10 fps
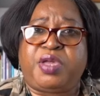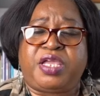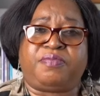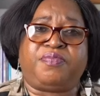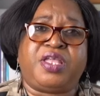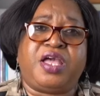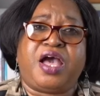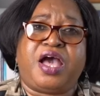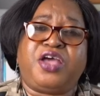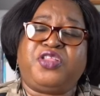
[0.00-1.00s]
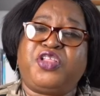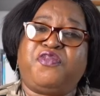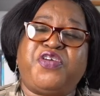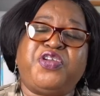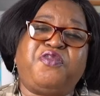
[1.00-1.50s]
mean? Another
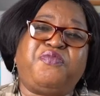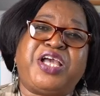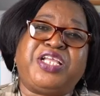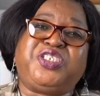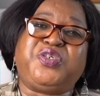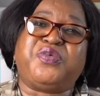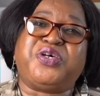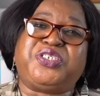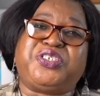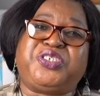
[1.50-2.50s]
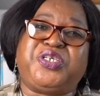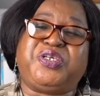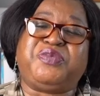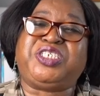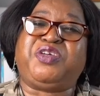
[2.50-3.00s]
friend of mine,
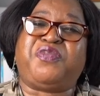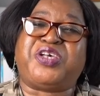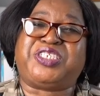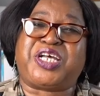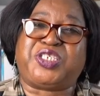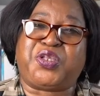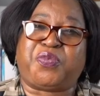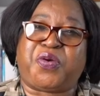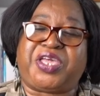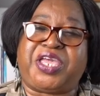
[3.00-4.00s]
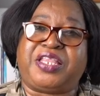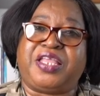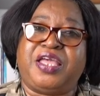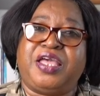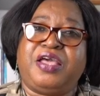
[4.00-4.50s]
when she first started working,
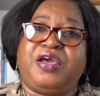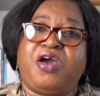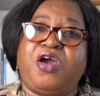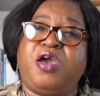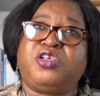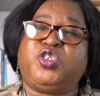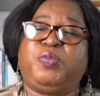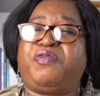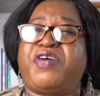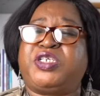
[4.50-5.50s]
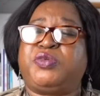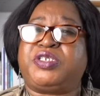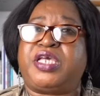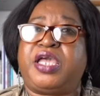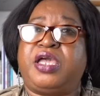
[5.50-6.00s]
her supervisor would
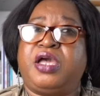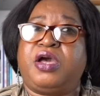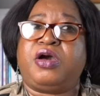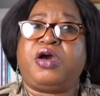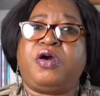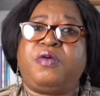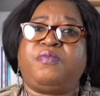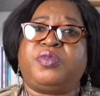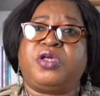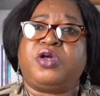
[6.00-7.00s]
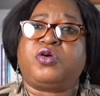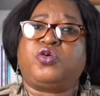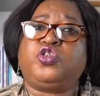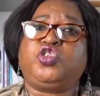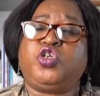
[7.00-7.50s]
say,
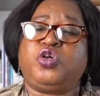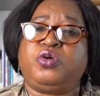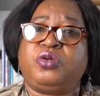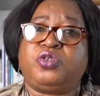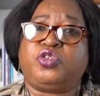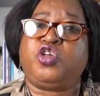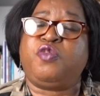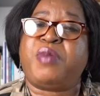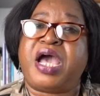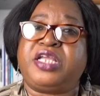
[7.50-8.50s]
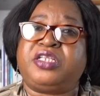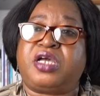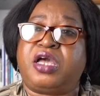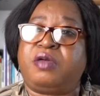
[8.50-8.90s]
do you mind